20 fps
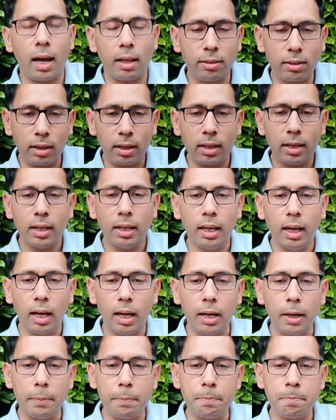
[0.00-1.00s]
other
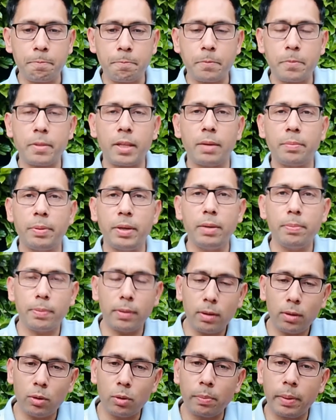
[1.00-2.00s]
people
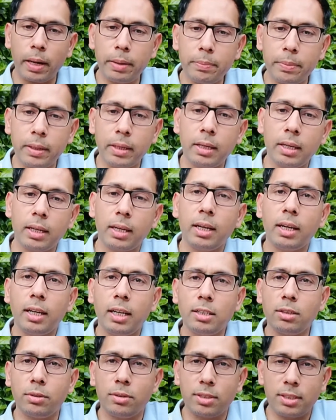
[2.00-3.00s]
who might be
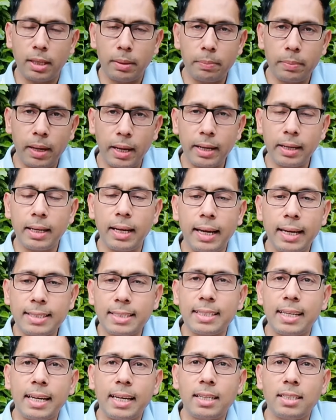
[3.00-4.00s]
into the same line
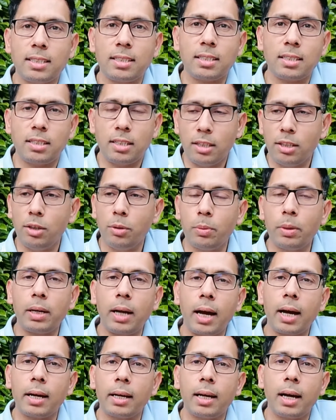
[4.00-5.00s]
as you and
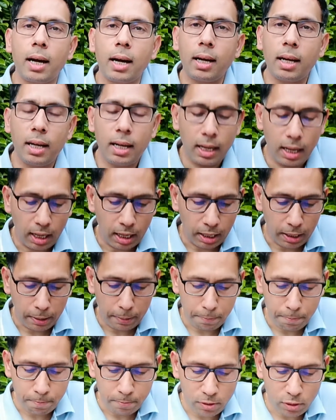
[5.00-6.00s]
I are.
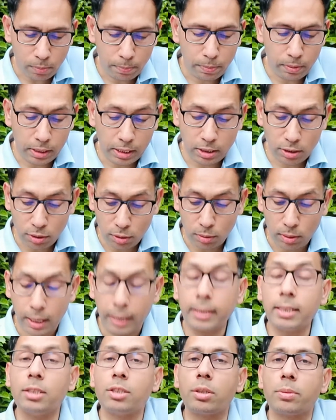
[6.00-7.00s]
So please do
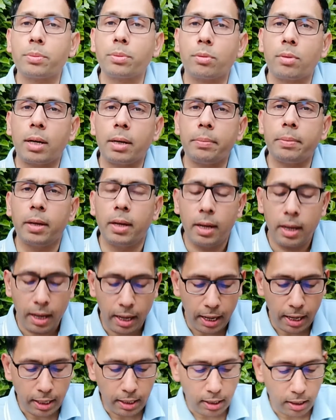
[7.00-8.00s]
like and subscribe,
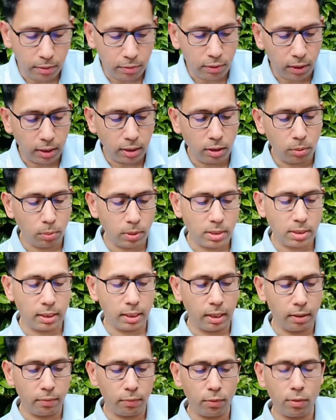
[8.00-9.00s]
and thank you once
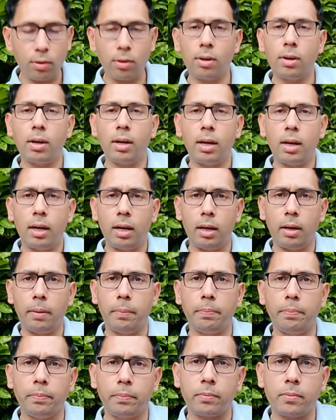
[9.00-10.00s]
again for
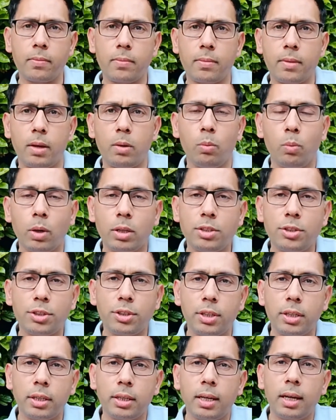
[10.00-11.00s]

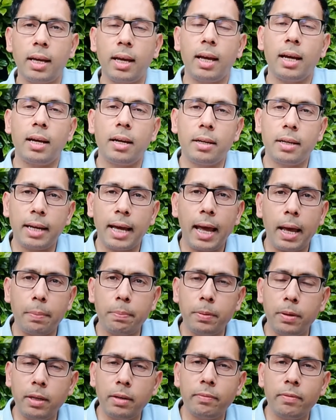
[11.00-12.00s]
watching, and
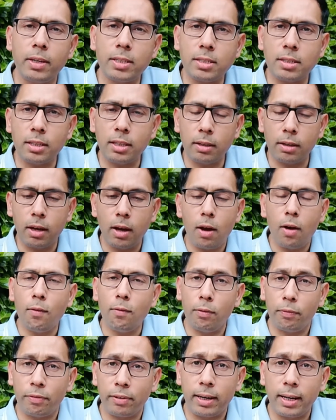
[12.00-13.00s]
happy investing for
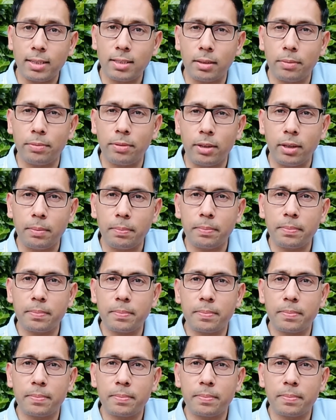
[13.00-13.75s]
financial freedom.